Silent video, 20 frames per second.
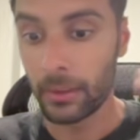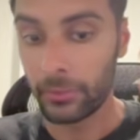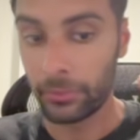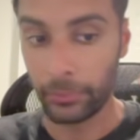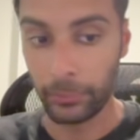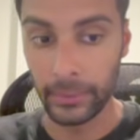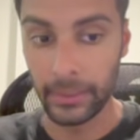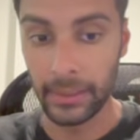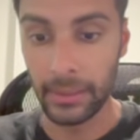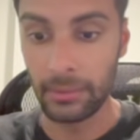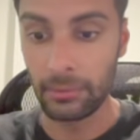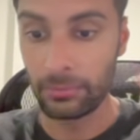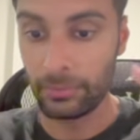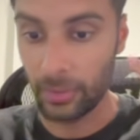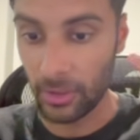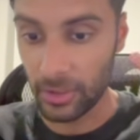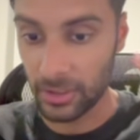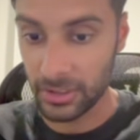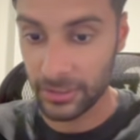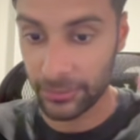three,
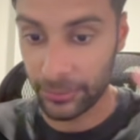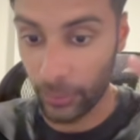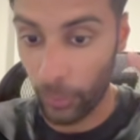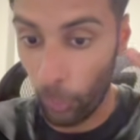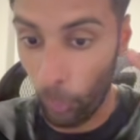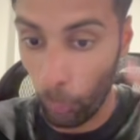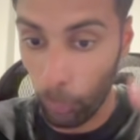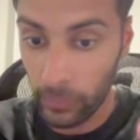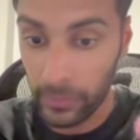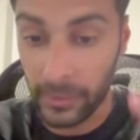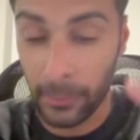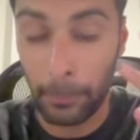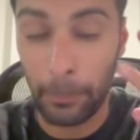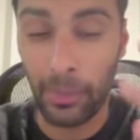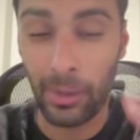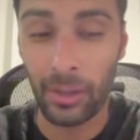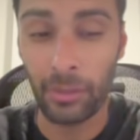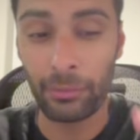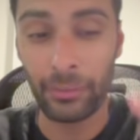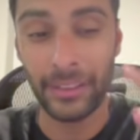filter for only the
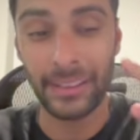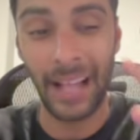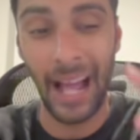perfect